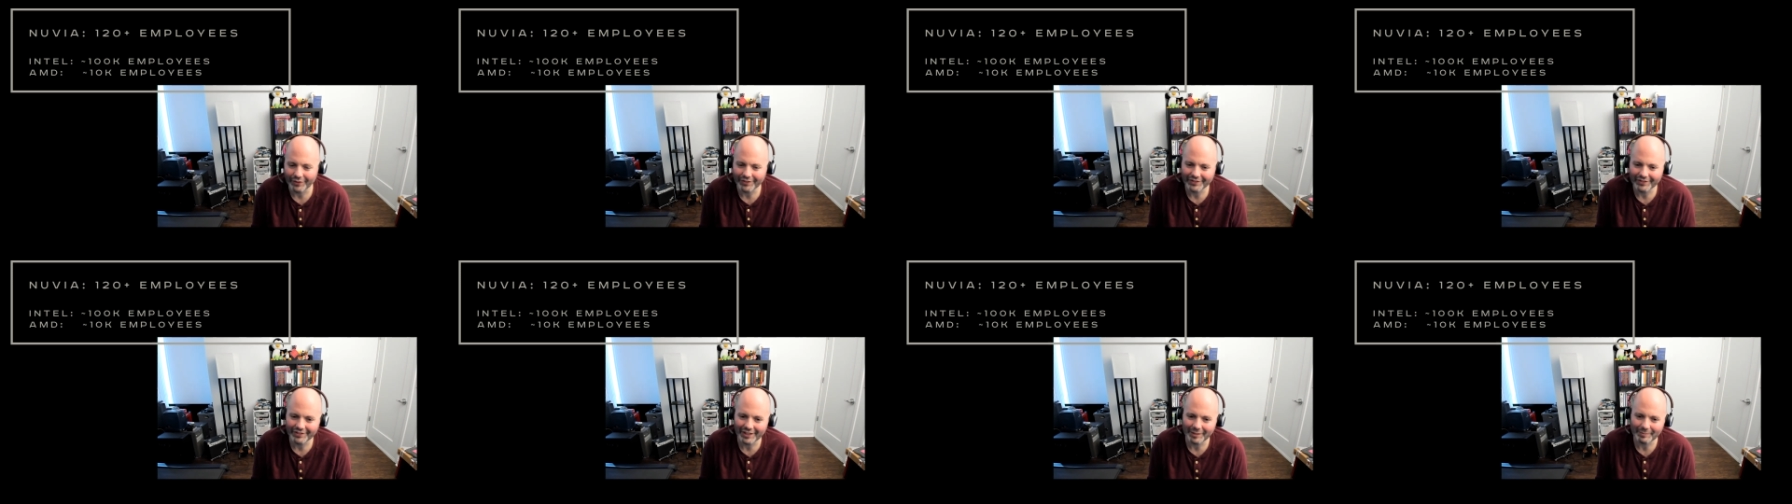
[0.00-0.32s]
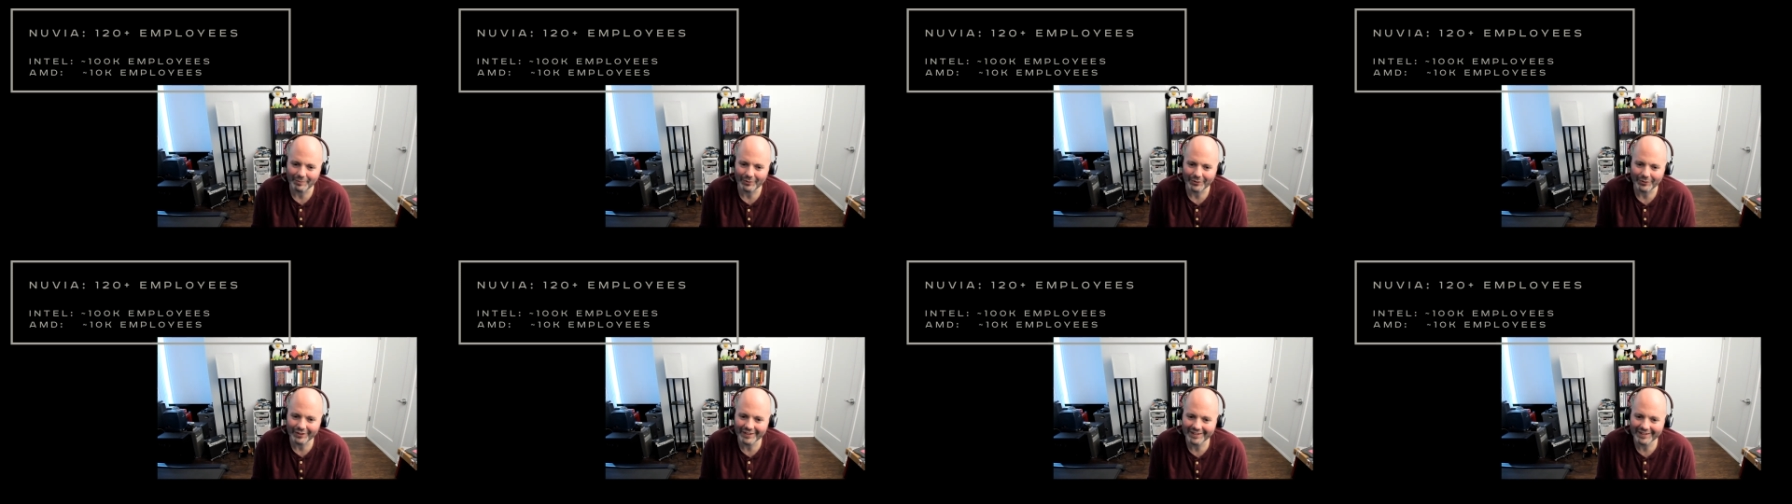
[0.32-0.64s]

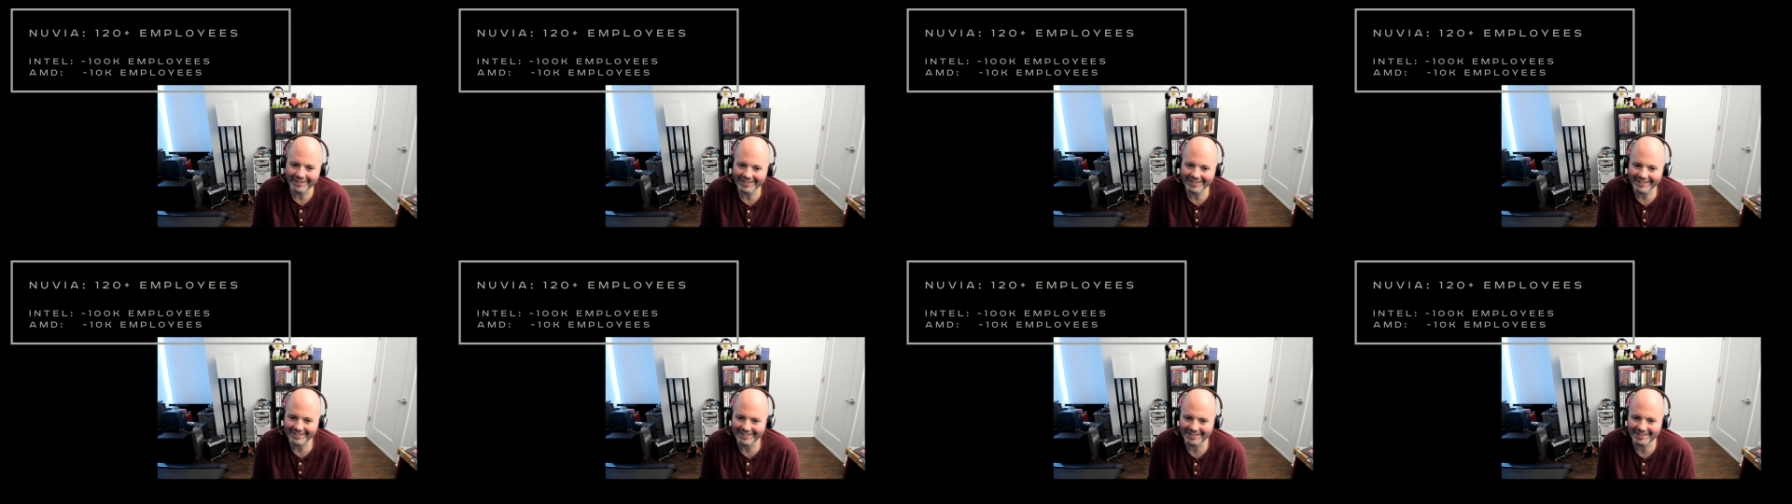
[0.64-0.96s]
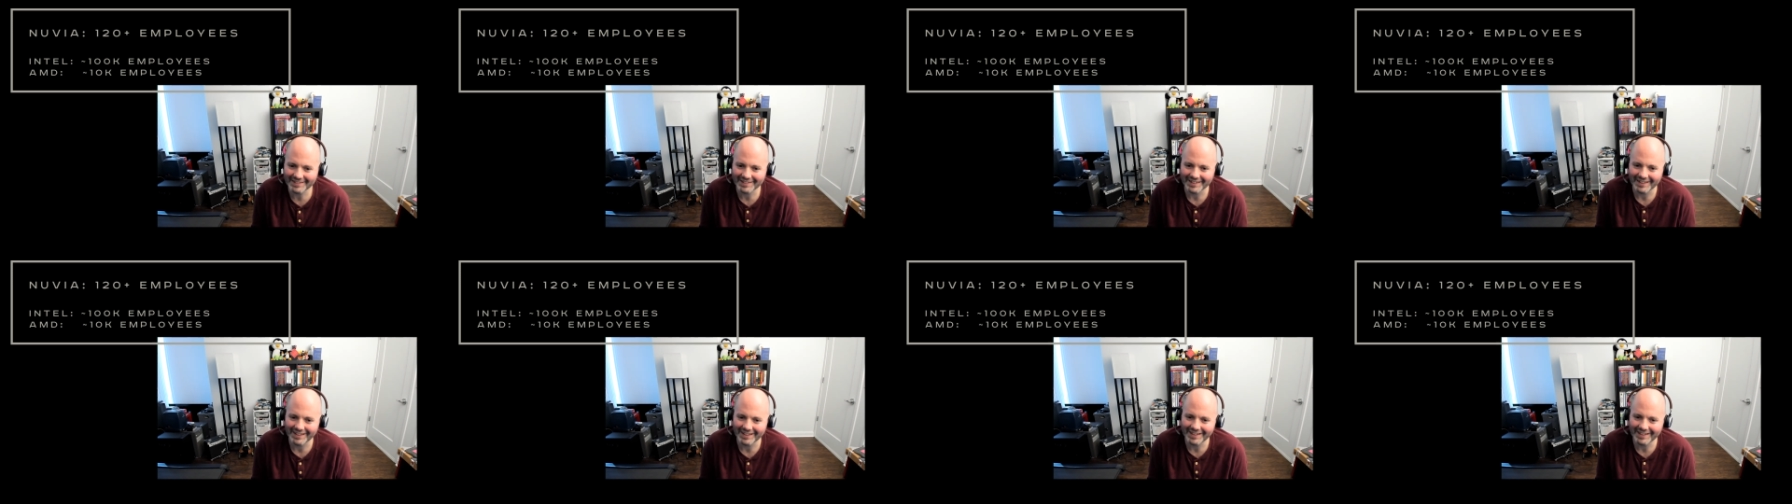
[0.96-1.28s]
double the
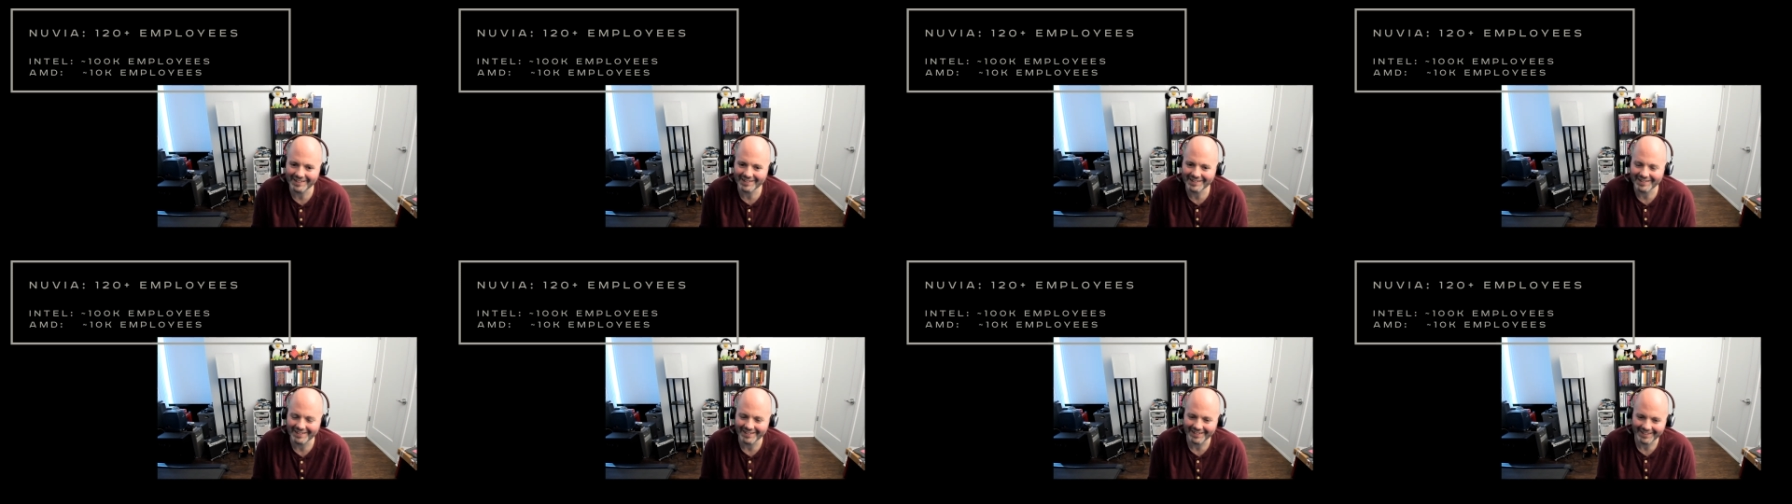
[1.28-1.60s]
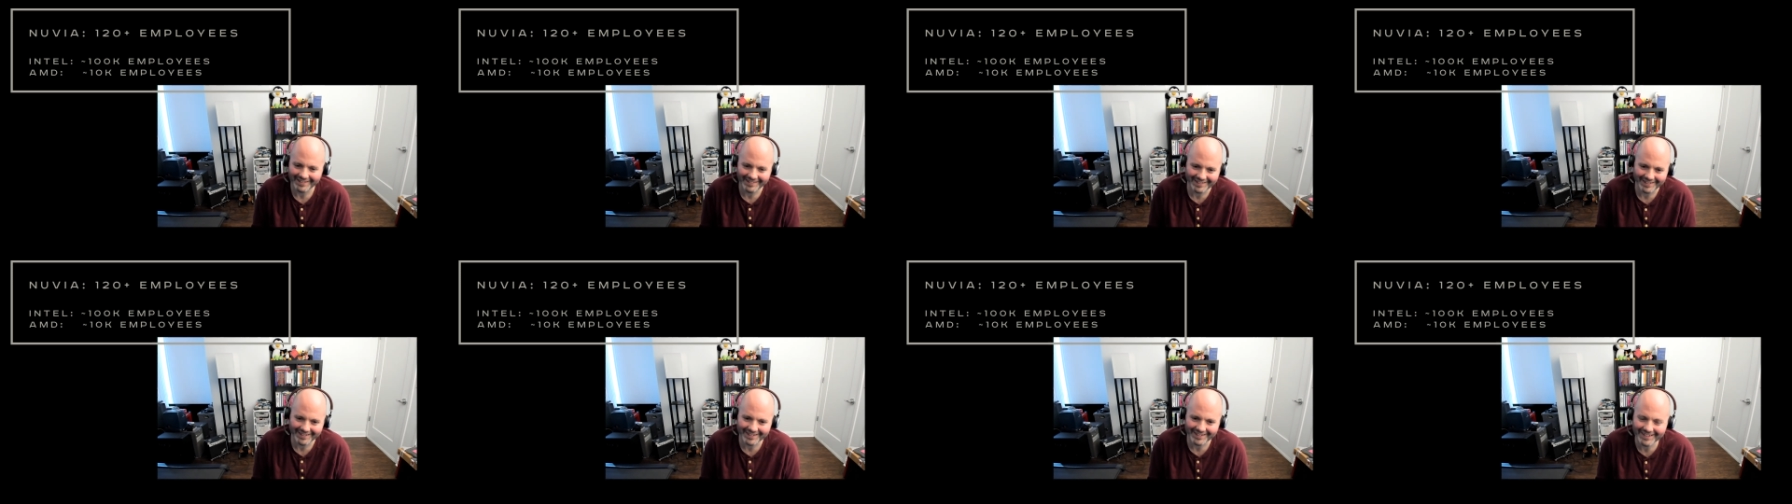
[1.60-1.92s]
size
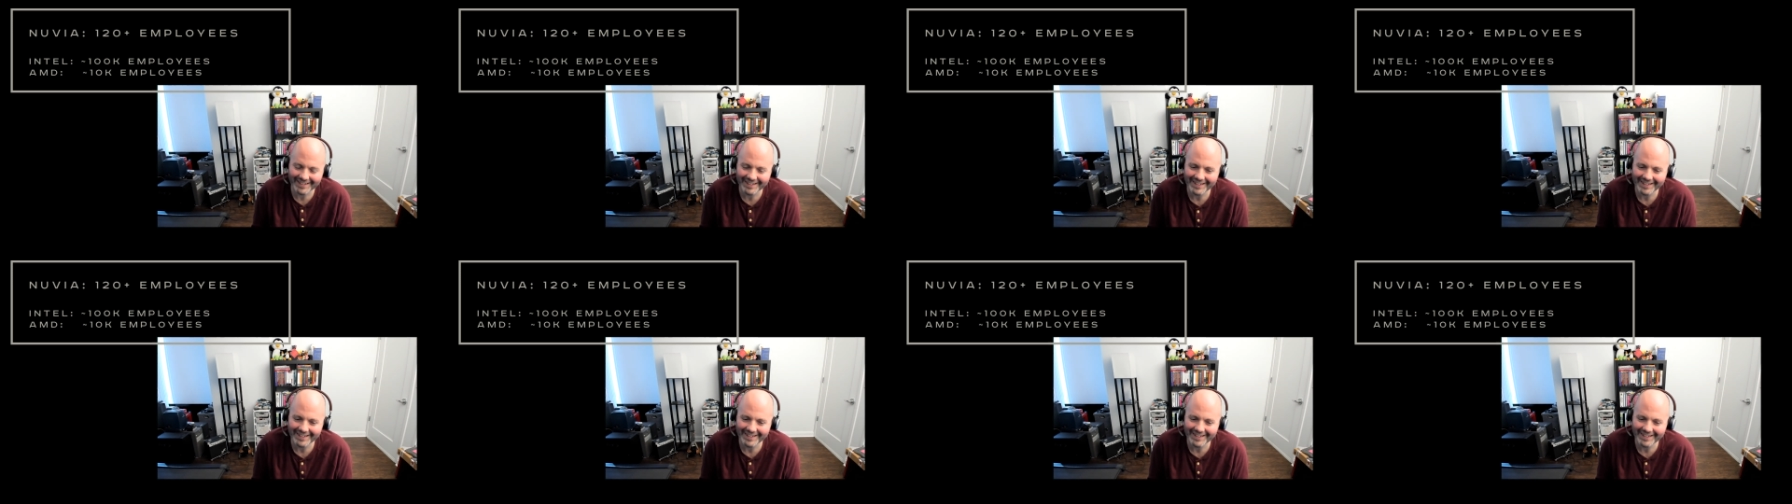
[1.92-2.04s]
that